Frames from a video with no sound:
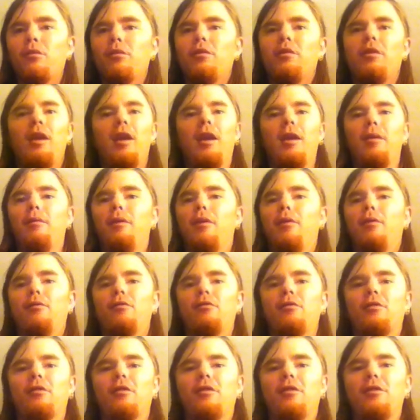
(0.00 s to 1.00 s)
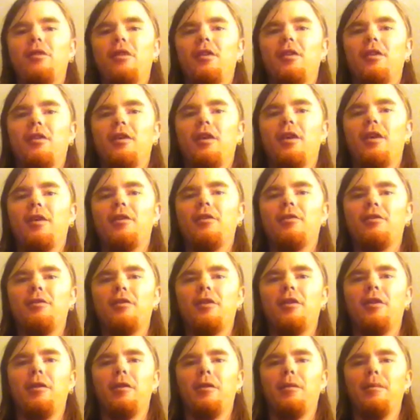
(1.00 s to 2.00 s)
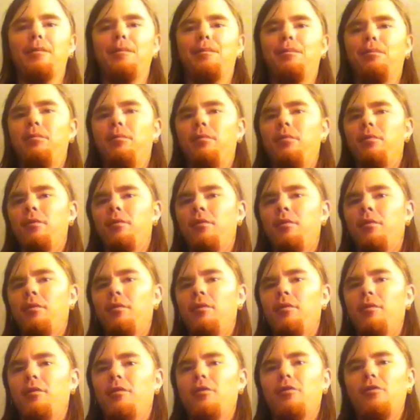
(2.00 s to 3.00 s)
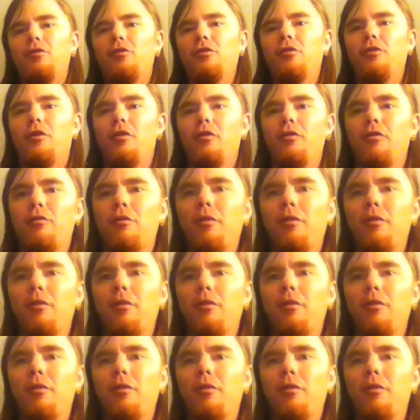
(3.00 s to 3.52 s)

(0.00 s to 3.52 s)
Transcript: Damn, that was a sick-ass judo